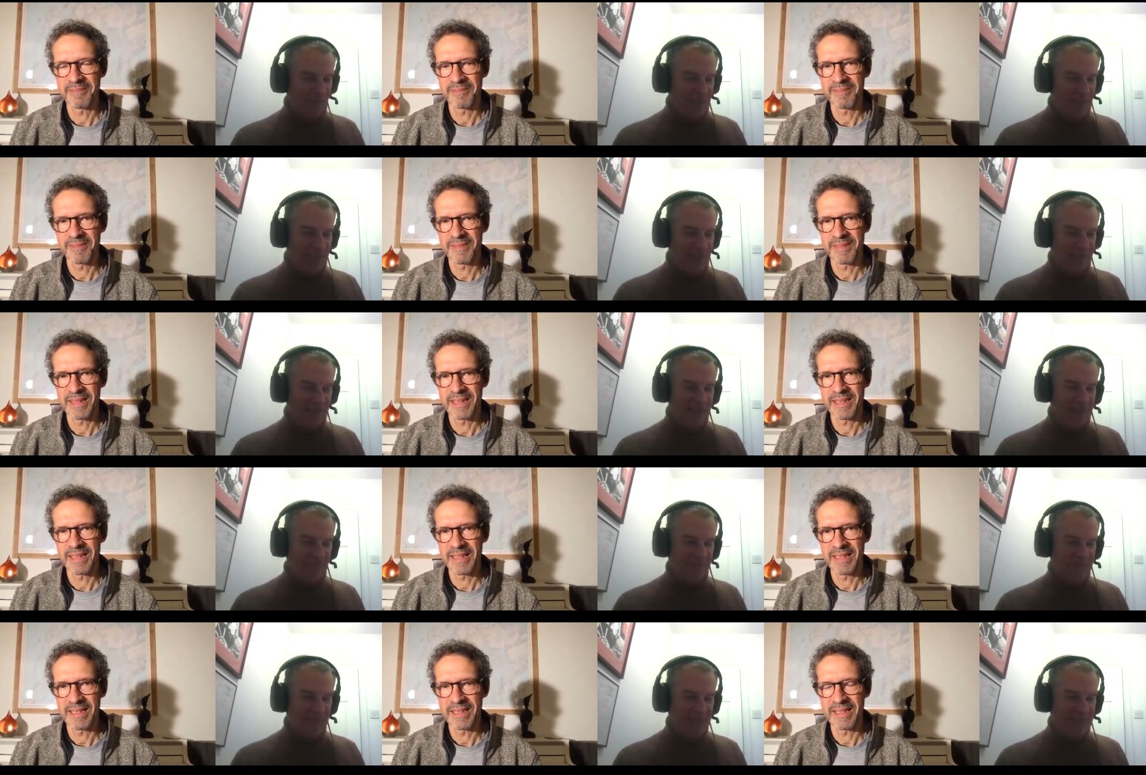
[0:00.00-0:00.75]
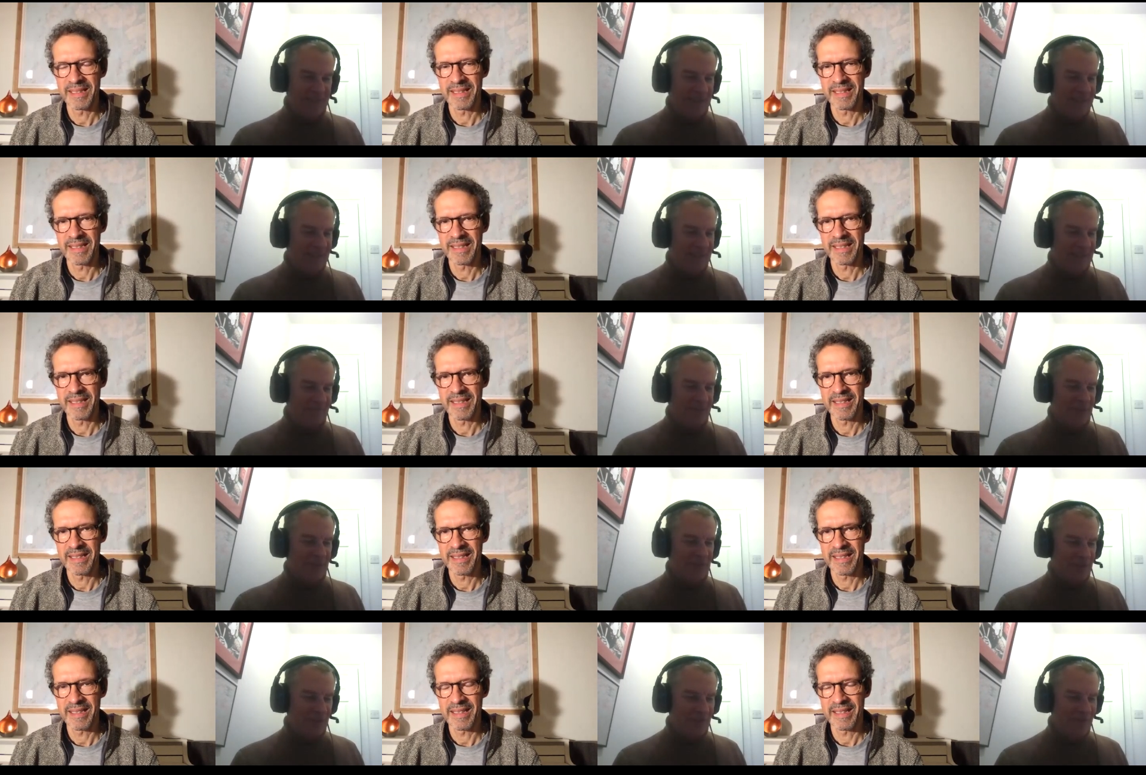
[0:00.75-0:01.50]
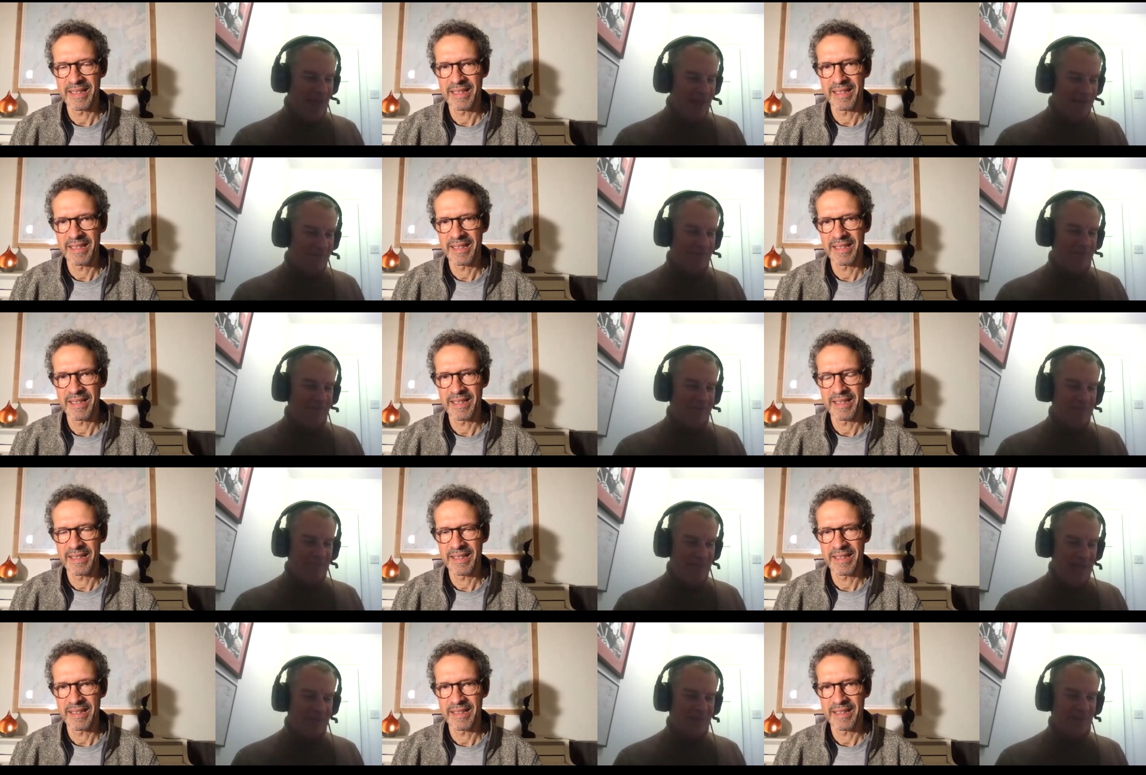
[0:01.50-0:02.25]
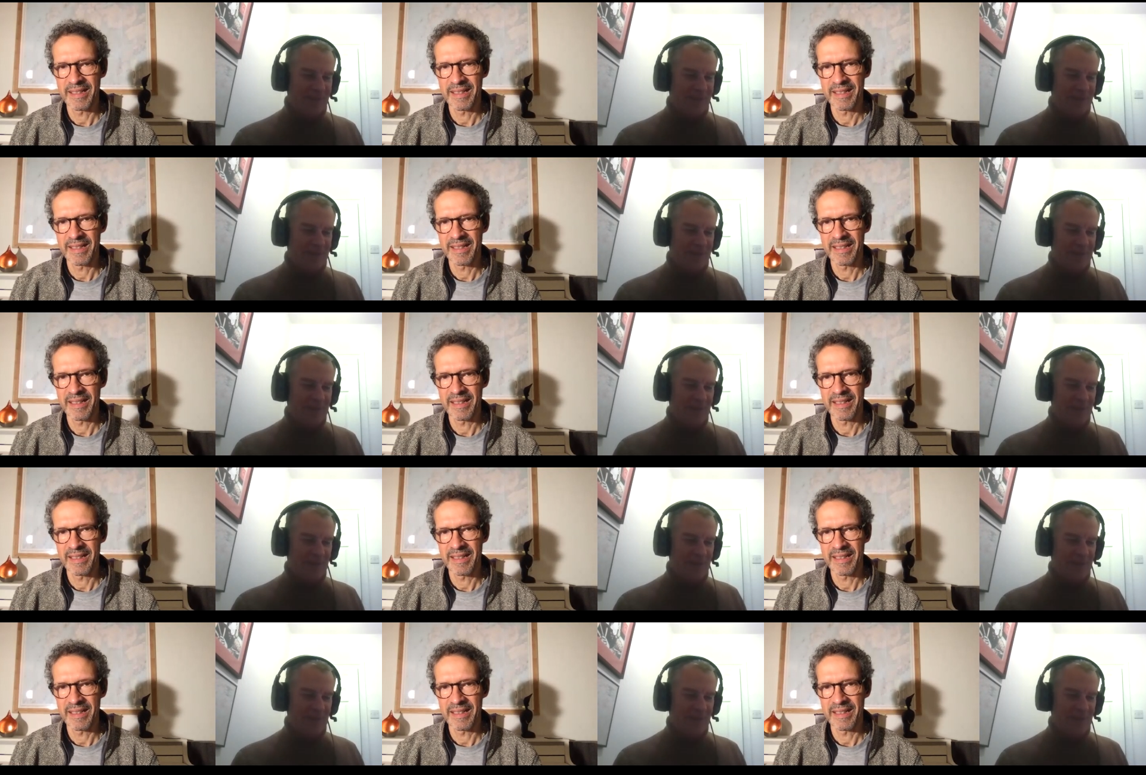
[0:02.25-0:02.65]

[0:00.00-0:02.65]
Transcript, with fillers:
Speaker 1: released Love Meeting Love, did you ever imagine